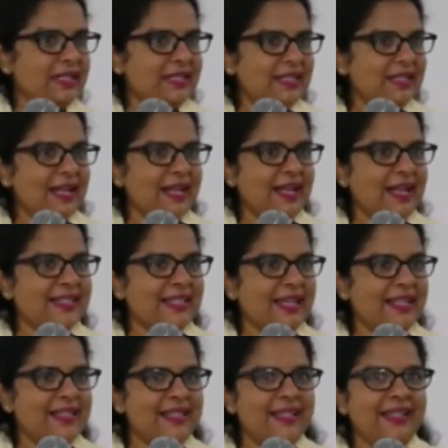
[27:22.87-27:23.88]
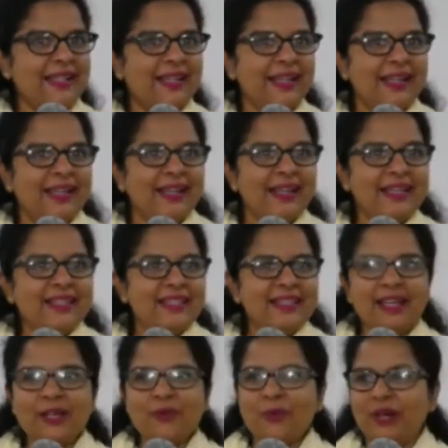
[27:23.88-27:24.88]
Isn't that exciting? Isn't
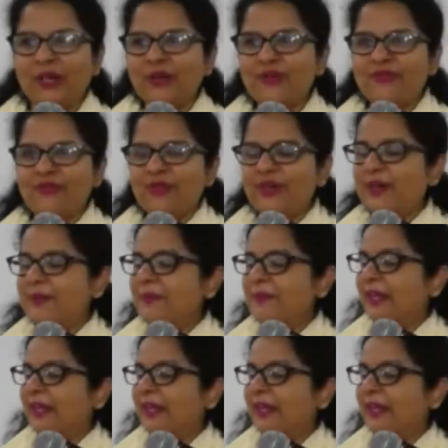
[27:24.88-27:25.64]
that wonderful?